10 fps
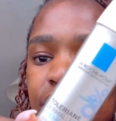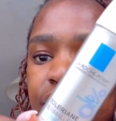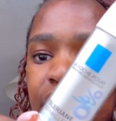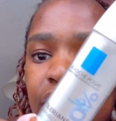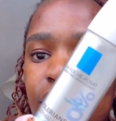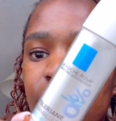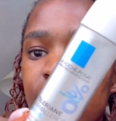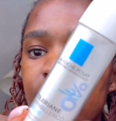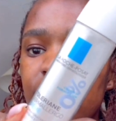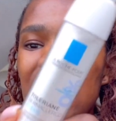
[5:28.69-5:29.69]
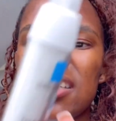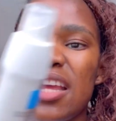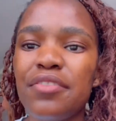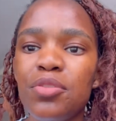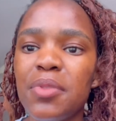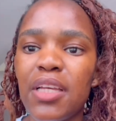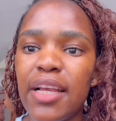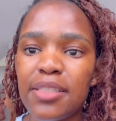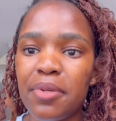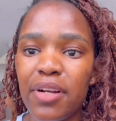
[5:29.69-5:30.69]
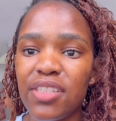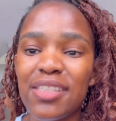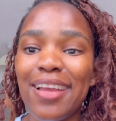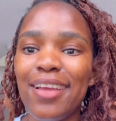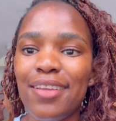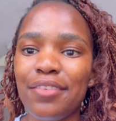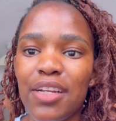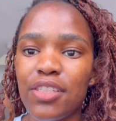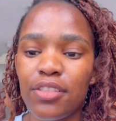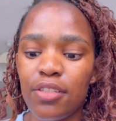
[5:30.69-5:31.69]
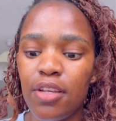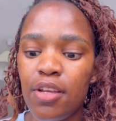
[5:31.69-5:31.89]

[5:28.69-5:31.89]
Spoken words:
Very good. Doesn't have to be eczema rashes, any rashes,